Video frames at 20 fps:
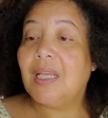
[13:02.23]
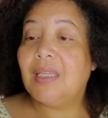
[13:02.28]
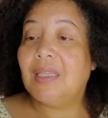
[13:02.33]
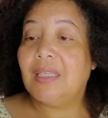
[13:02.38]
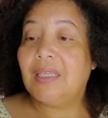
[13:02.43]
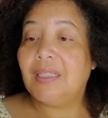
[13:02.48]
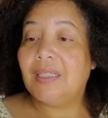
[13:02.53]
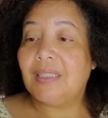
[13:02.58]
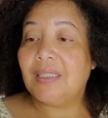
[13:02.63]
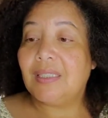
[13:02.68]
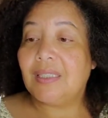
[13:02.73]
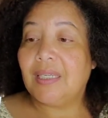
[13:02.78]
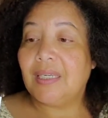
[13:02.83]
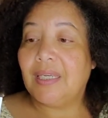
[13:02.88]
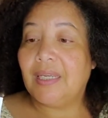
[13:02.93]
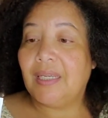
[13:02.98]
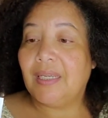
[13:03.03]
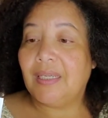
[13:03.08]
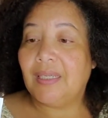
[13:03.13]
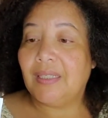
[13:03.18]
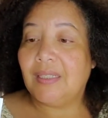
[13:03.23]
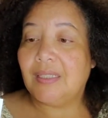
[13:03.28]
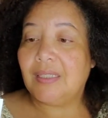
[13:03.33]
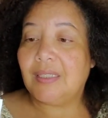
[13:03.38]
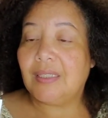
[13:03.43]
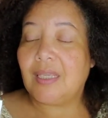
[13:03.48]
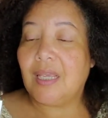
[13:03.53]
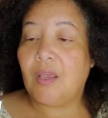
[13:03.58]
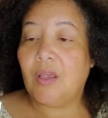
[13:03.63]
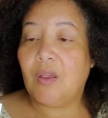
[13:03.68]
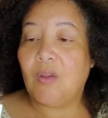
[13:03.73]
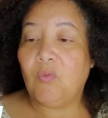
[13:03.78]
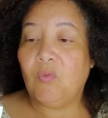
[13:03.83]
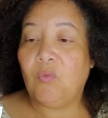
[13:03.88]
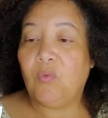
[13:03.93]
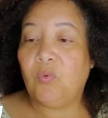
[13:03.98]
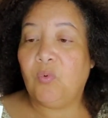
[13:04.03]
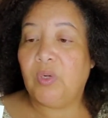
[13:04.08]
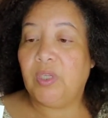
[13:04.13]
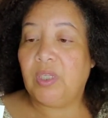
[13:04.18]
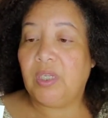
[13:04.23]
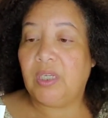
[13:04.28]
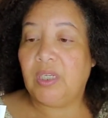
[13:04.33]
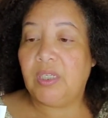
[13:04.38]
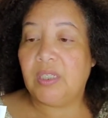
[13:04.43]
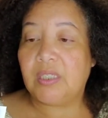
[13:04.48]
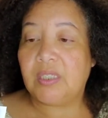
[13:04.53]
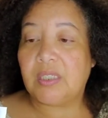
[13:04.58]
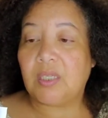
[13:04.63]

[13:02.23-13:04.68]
This is really good.